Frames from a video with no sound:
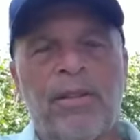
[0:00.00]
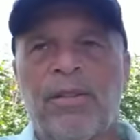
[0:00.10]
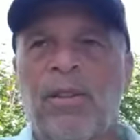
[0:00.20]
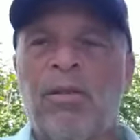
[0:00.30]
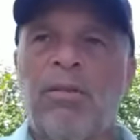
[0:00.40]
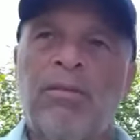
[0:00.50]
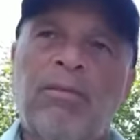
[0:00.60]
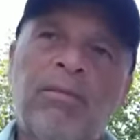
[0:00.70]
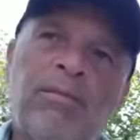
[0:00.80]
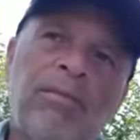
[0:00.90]
So
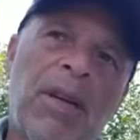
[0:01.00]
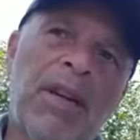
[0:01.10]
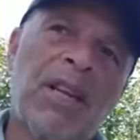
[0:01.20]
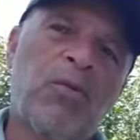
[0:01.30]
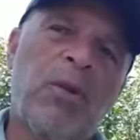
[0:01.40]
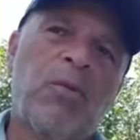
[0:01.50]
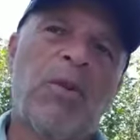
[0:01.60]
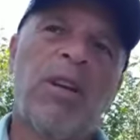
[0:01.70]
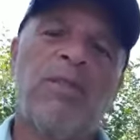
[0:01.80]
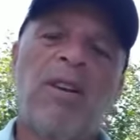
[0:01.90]
by next week,
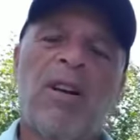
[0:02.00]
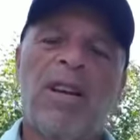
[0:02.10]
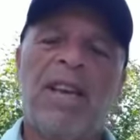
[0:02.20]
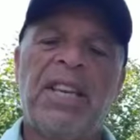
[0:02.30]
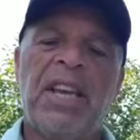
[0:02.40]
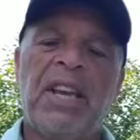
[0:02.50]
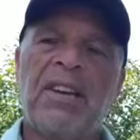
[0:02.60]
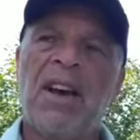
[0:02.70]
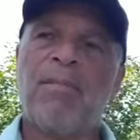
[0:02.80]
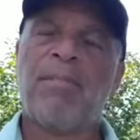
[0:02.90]
we'll have all 88
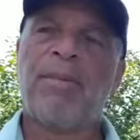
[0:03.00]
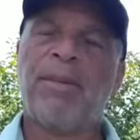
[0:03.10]
up.